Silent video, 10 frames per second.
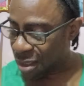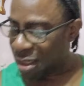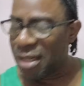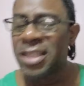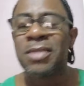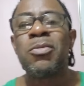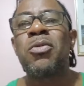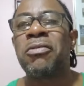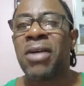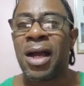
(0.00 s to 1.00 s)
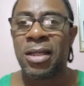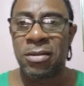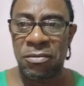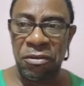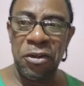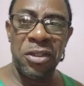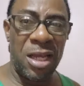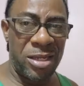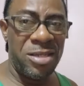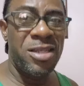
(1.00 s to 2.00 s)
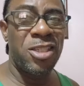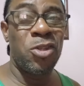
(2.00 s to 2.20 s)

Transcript: Let's move on further in this